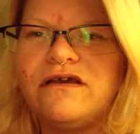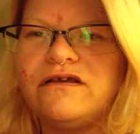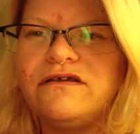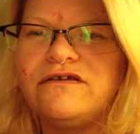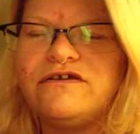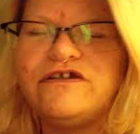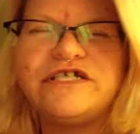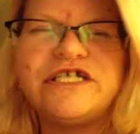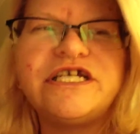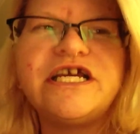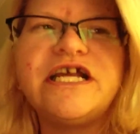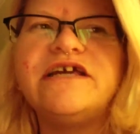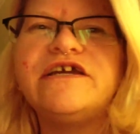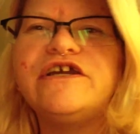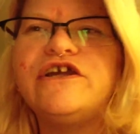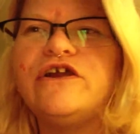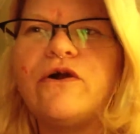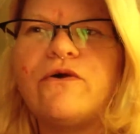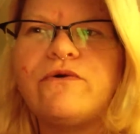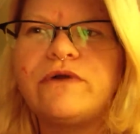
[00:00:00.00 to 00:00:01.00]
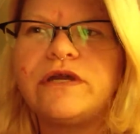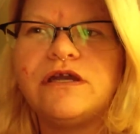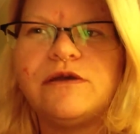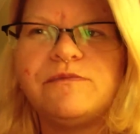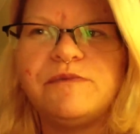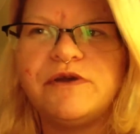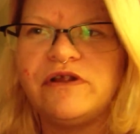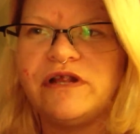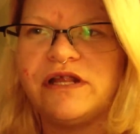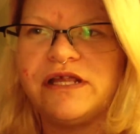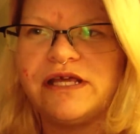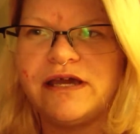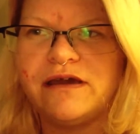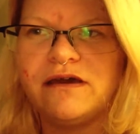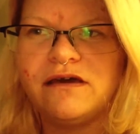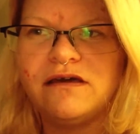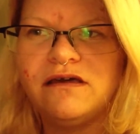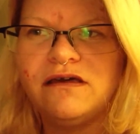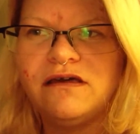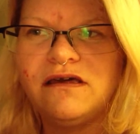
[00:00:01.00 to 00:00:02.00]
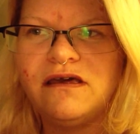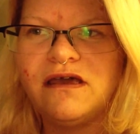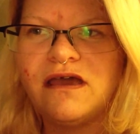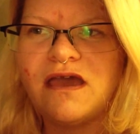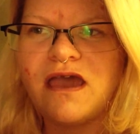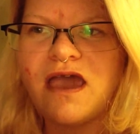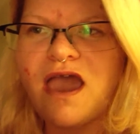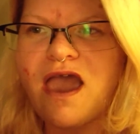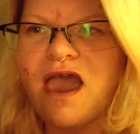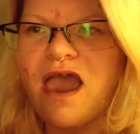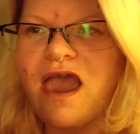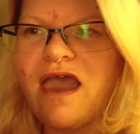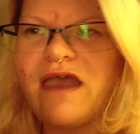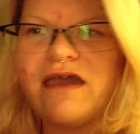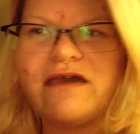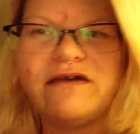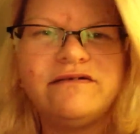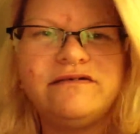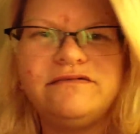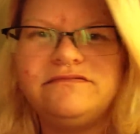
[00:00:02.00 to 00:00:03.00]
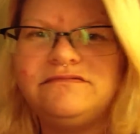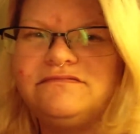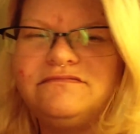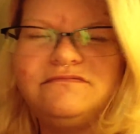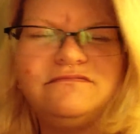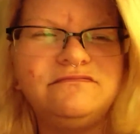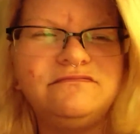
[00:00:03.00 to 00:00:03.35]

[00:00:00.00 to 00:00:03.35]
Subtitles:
You're cheating your own community, and